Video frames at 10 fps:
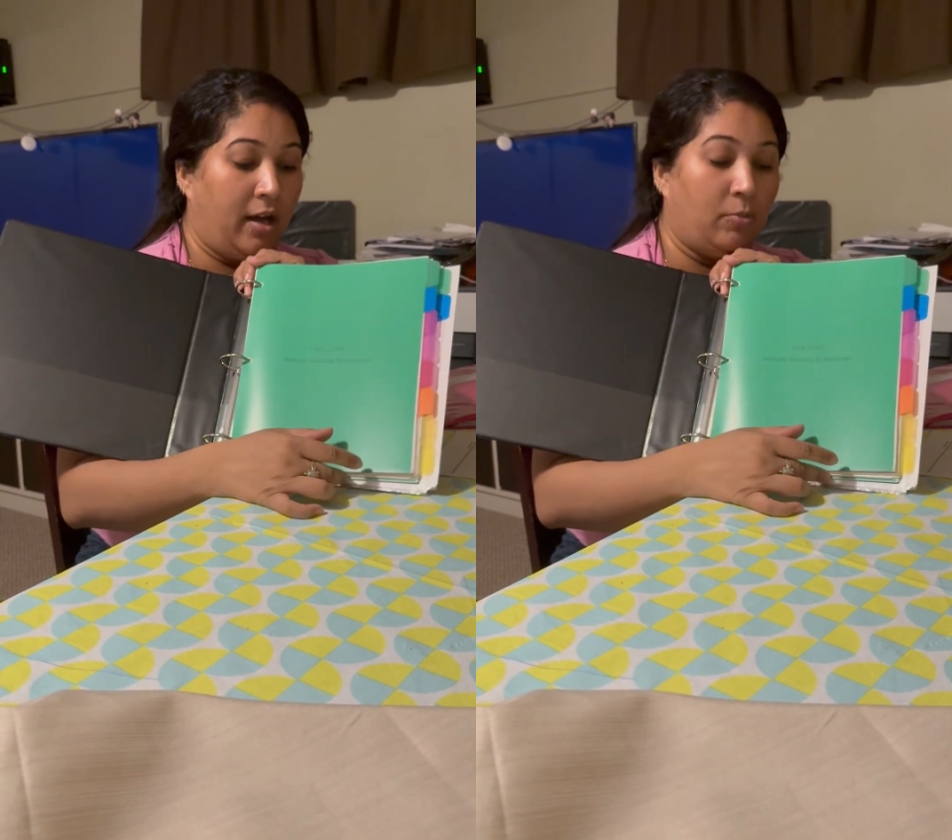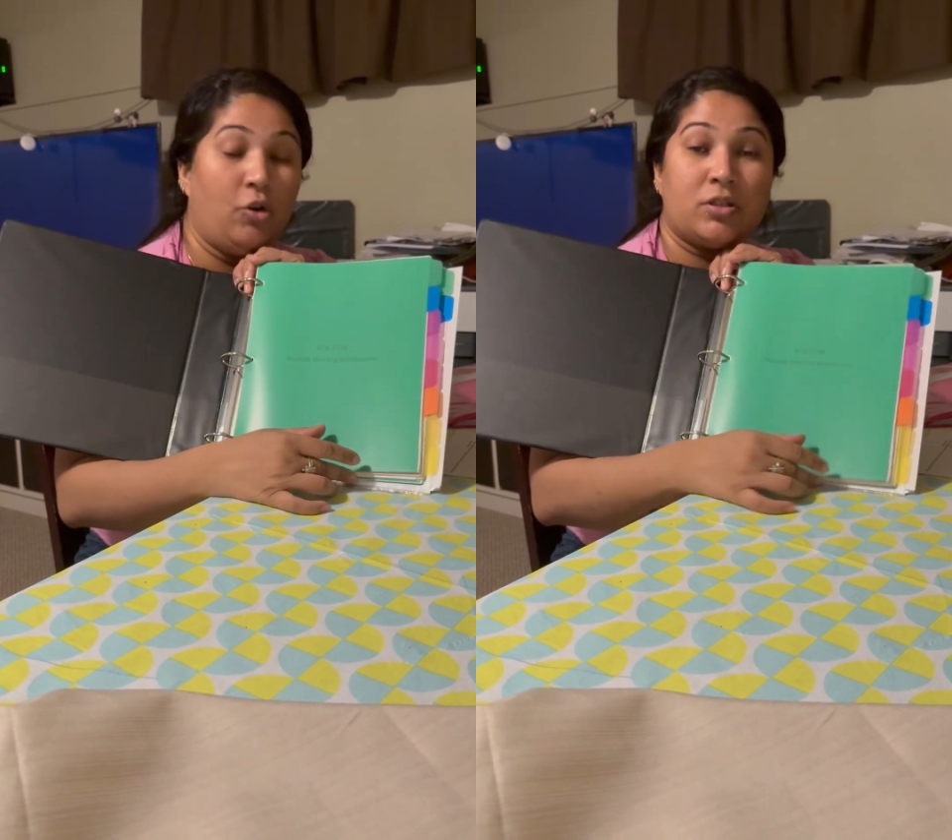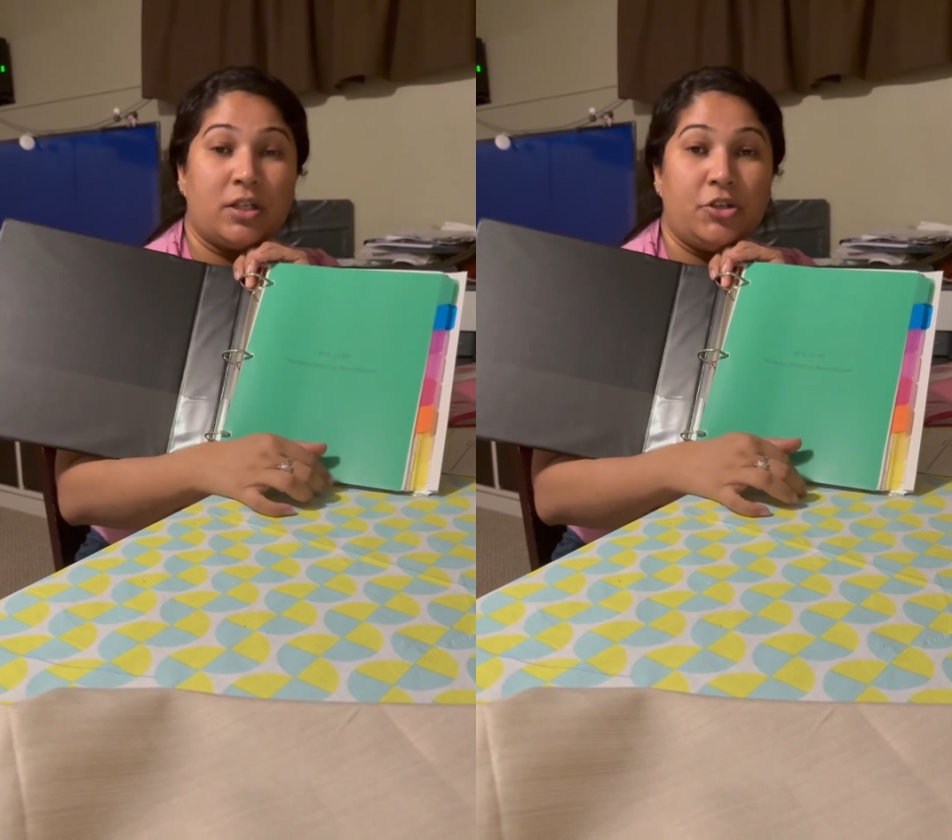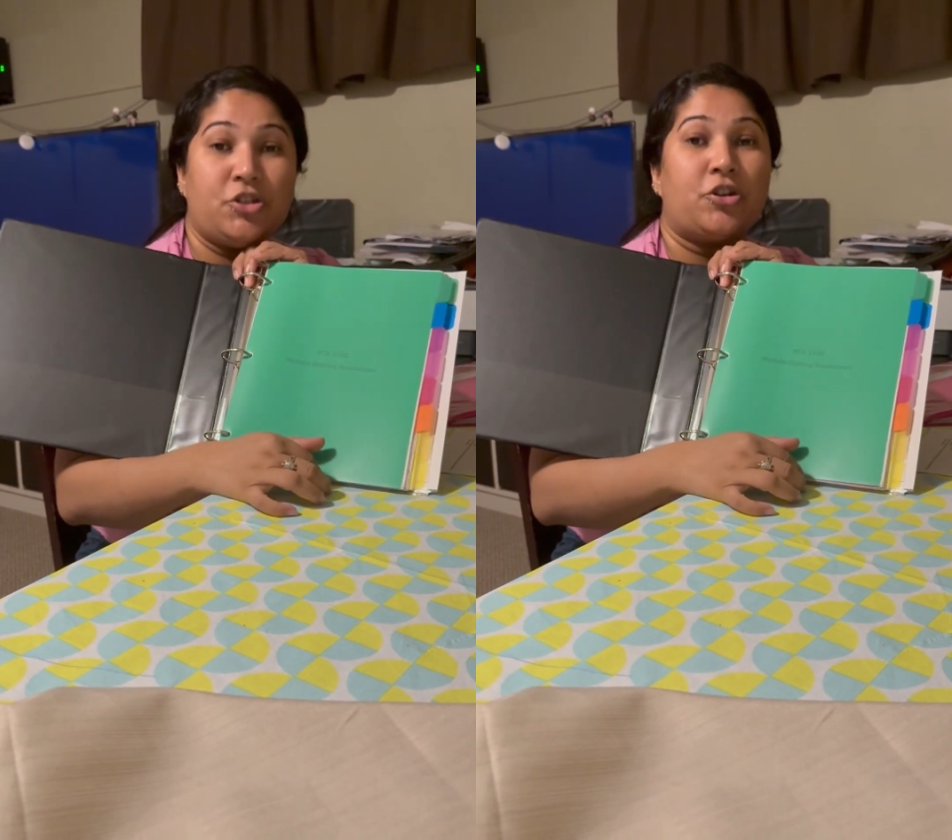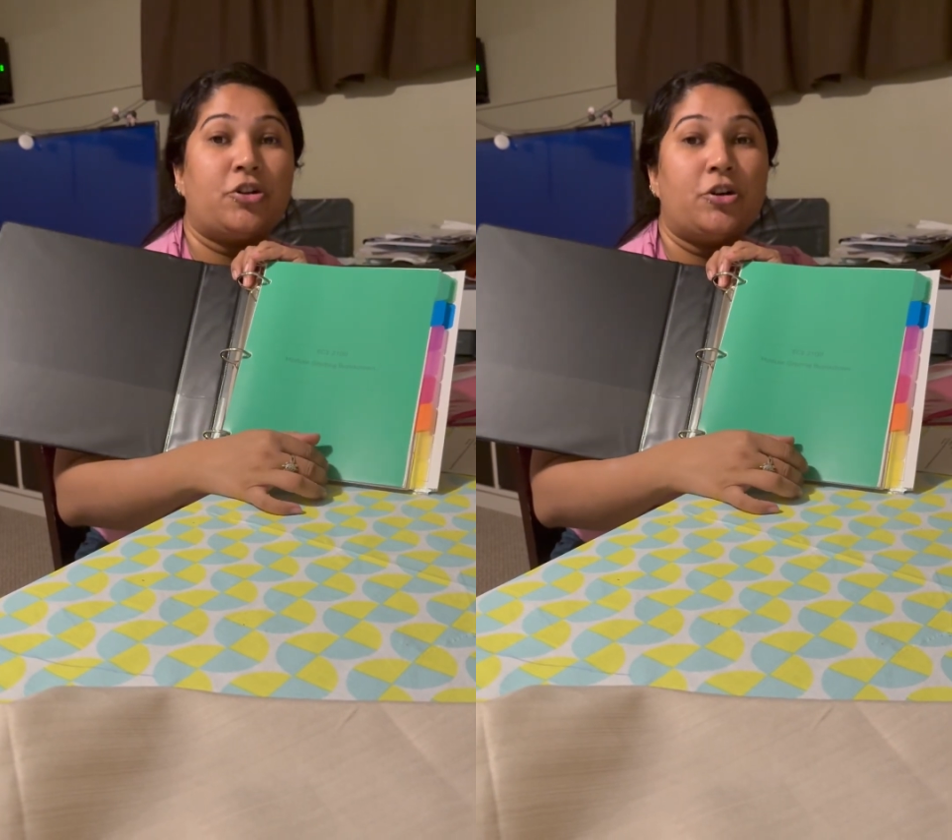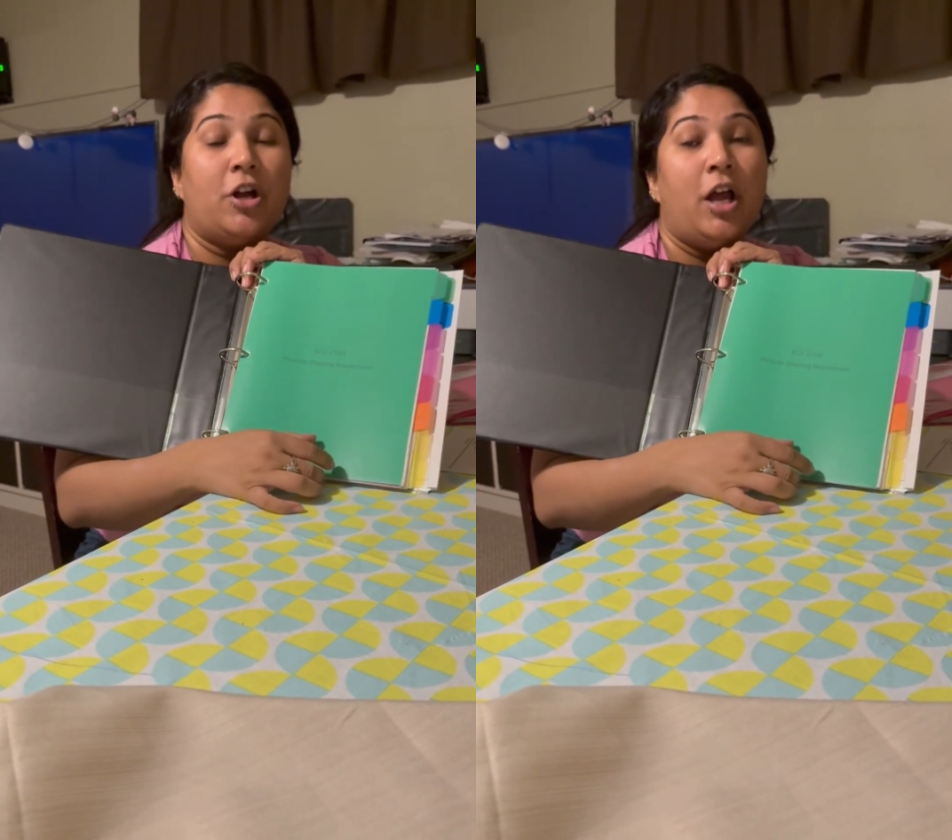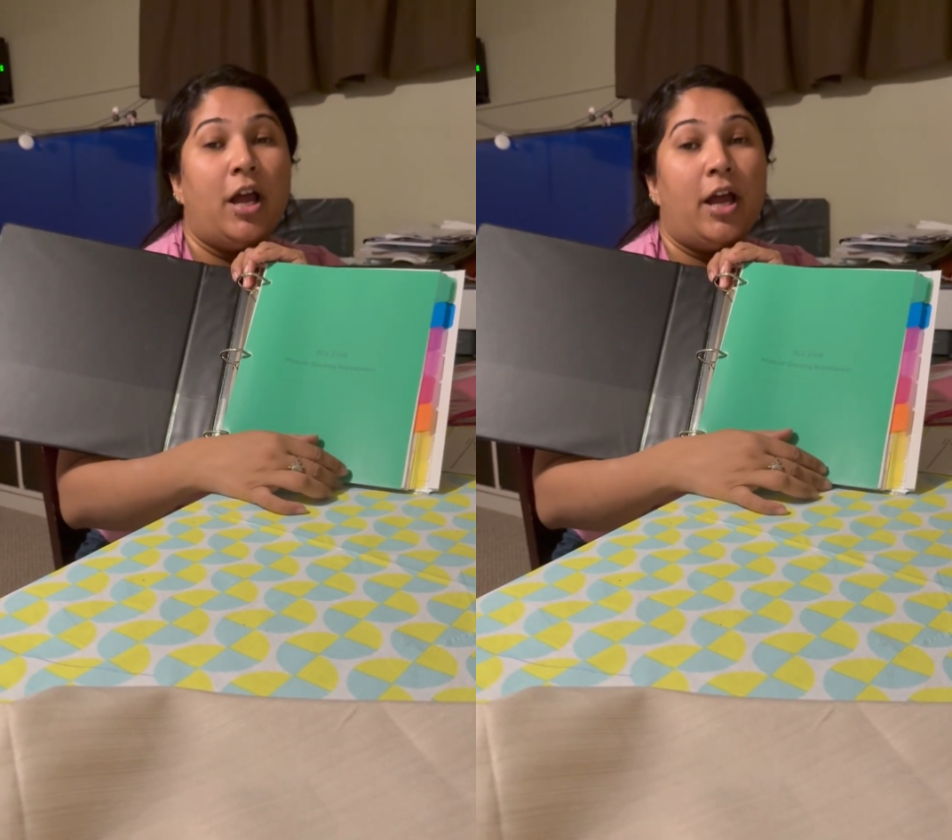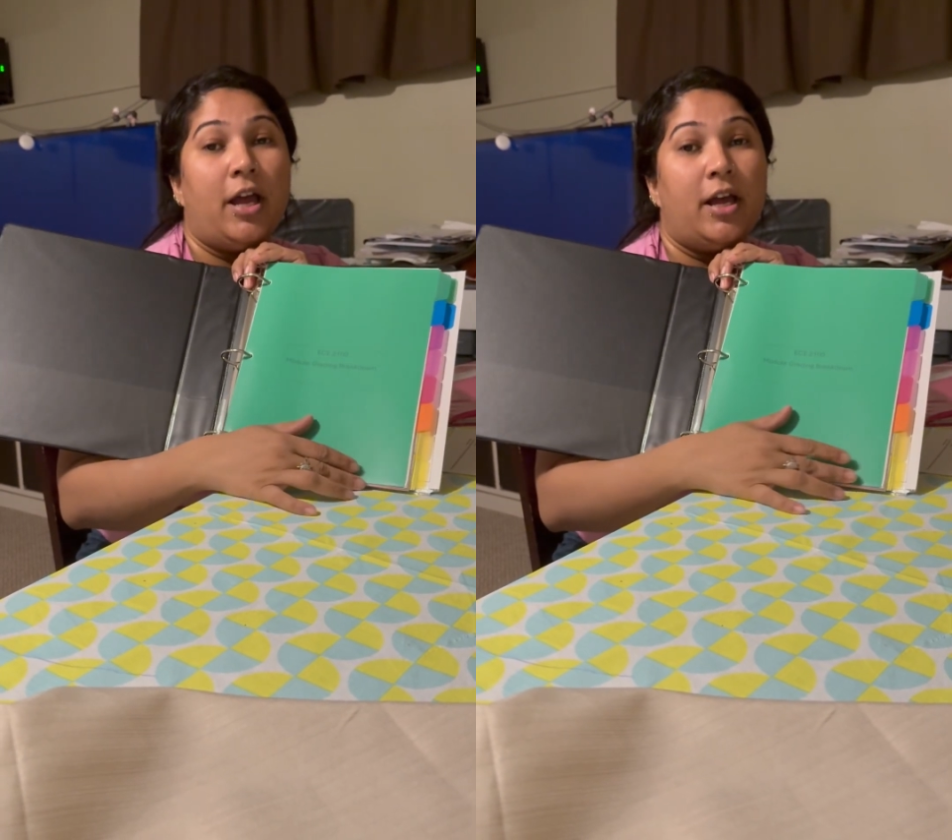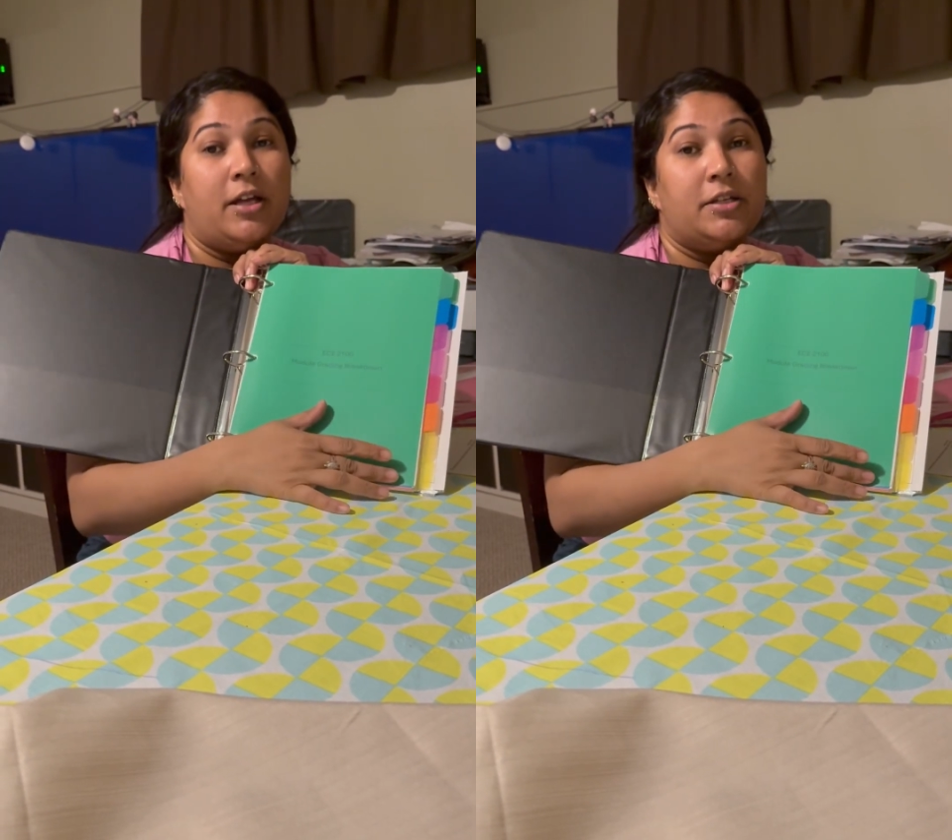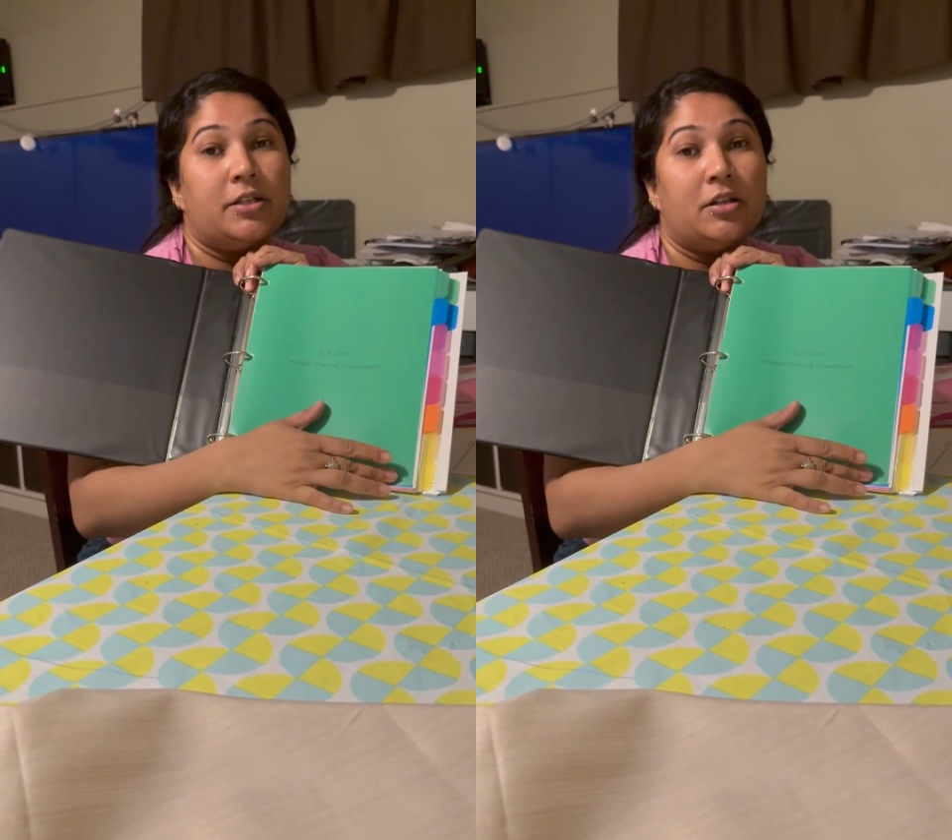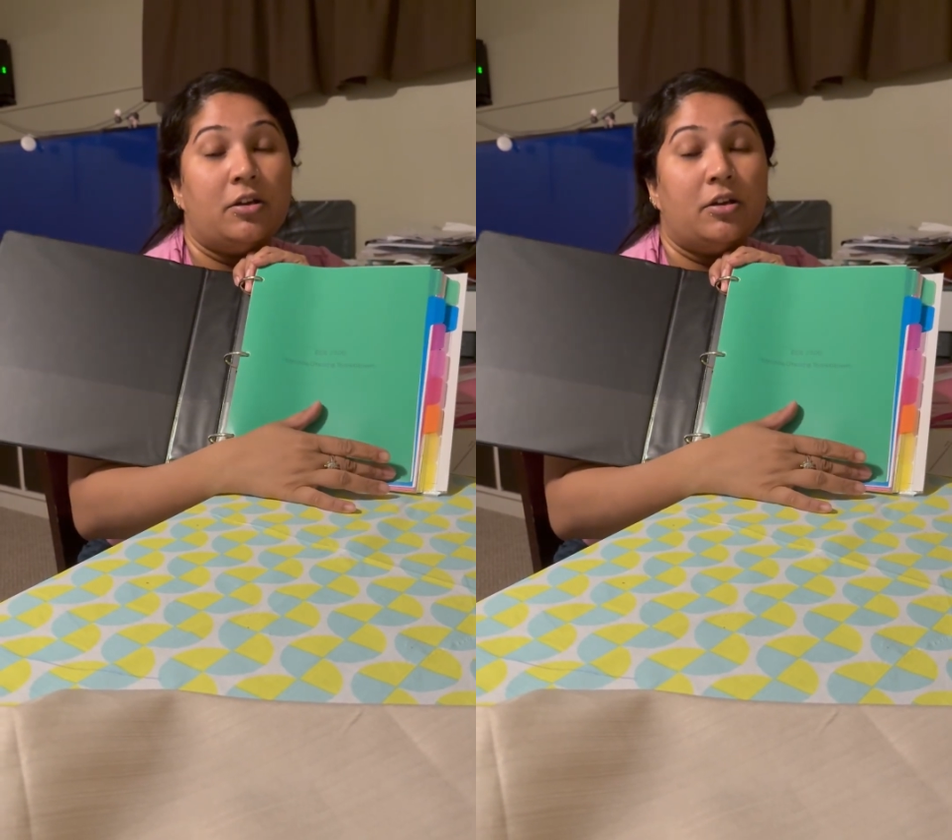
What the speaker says: host teacher and